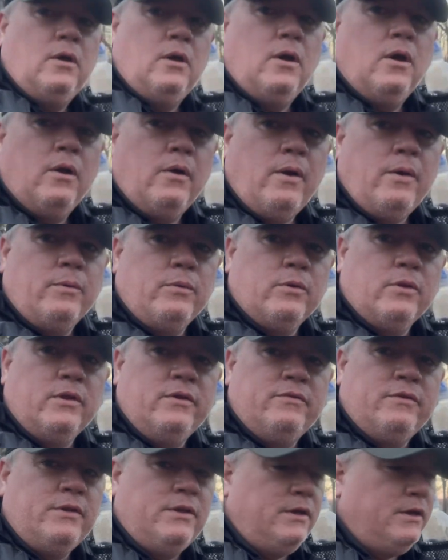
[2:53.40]
All right, we're
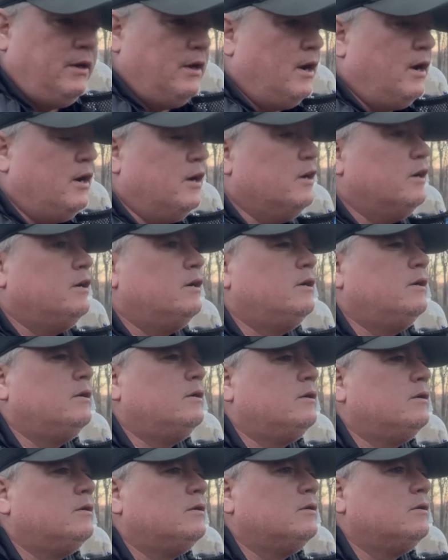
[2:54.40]
leaving the
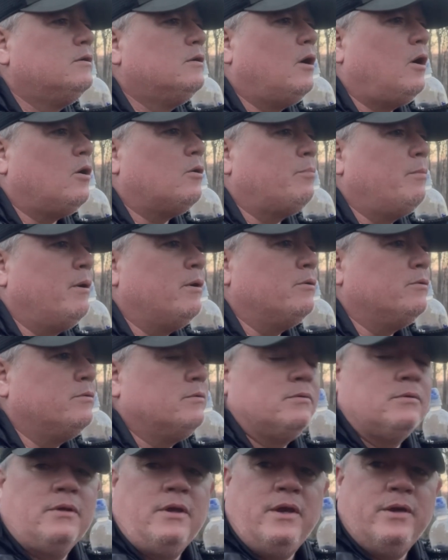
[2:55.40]
Hawk Mountain
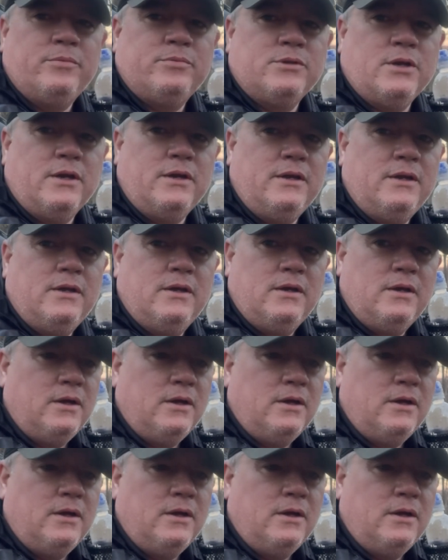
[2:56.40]
campsite.